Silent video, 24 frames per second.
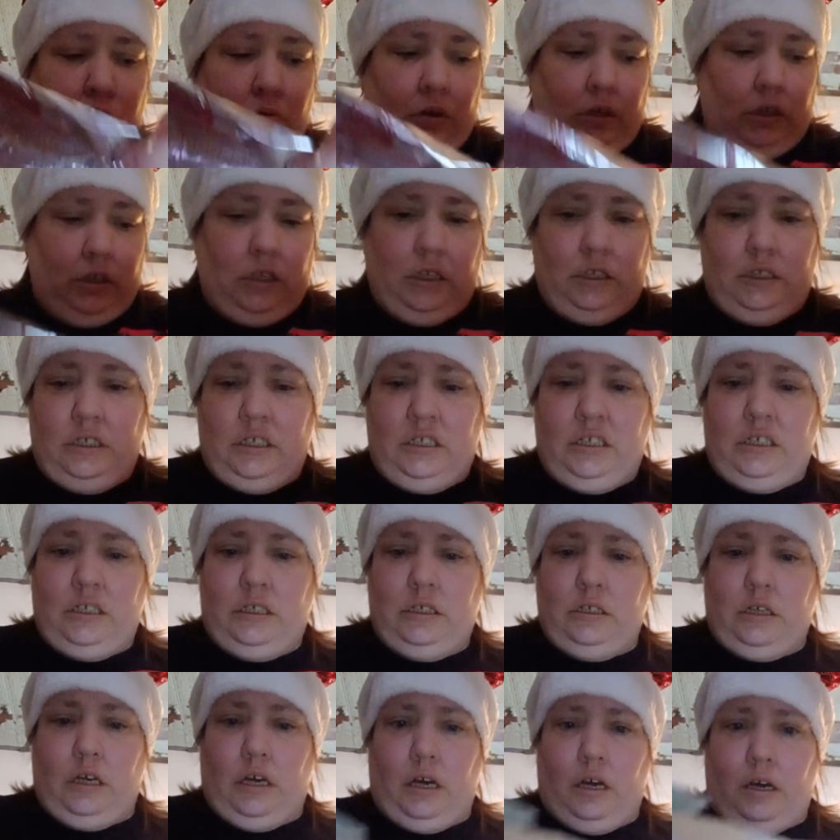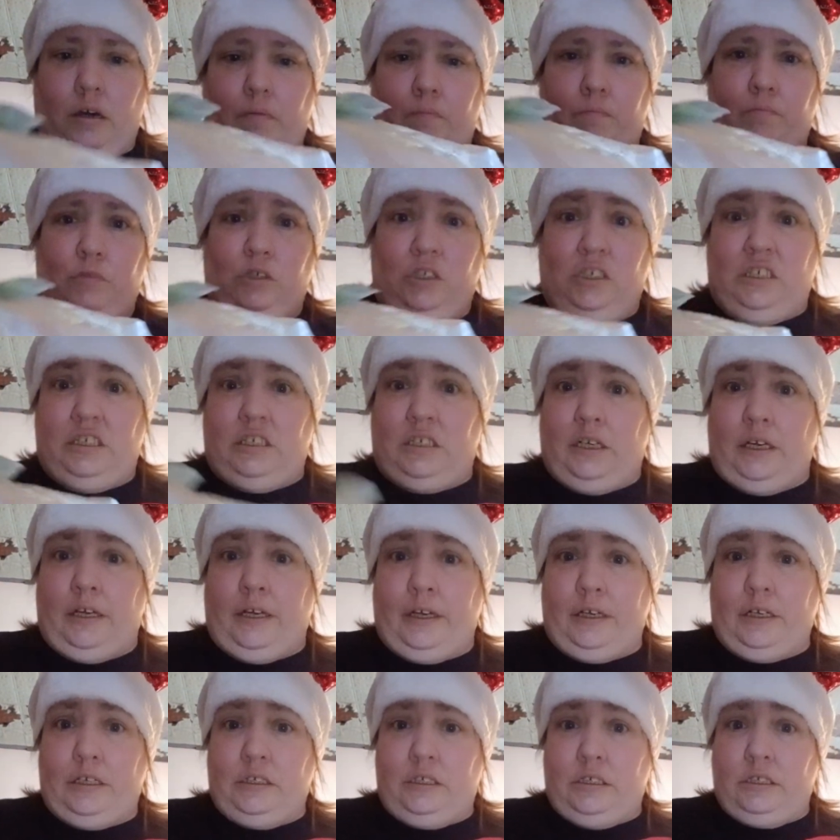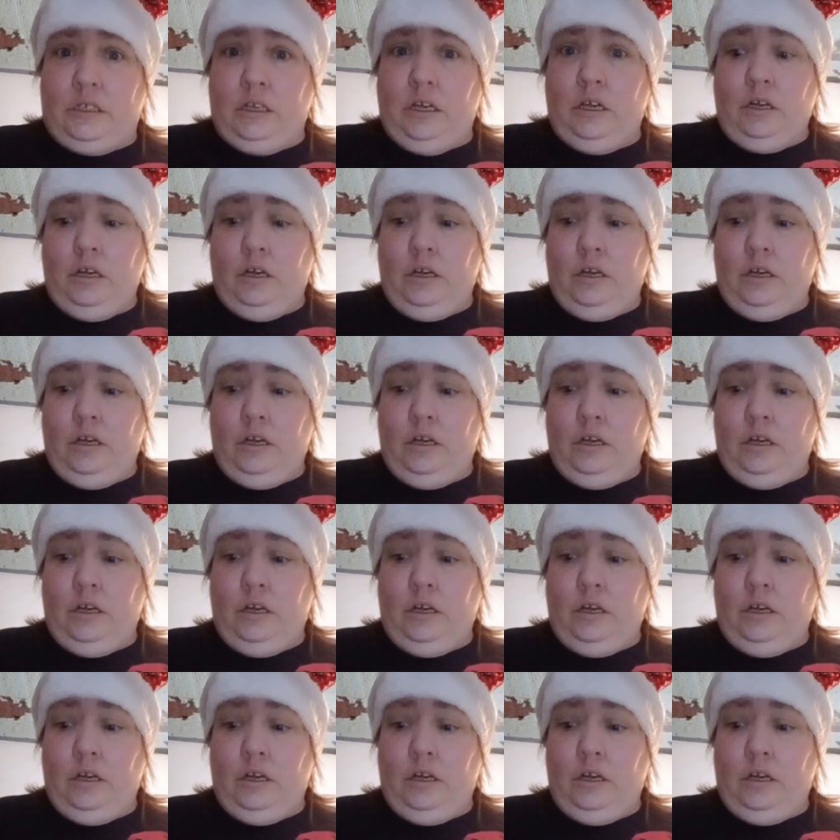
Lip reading: one of these sticks